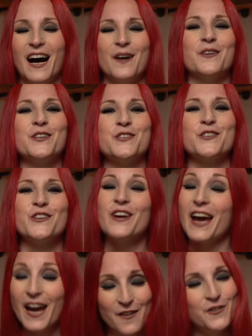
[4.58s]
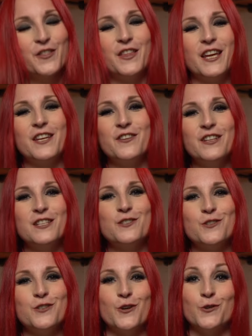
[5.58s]
I want to show you everything you need
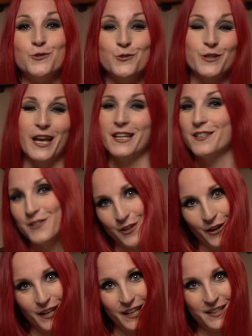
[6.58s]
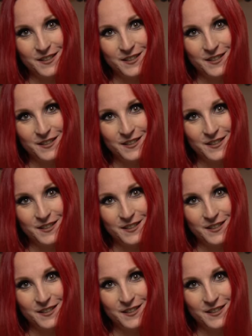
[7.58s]
to know to get started.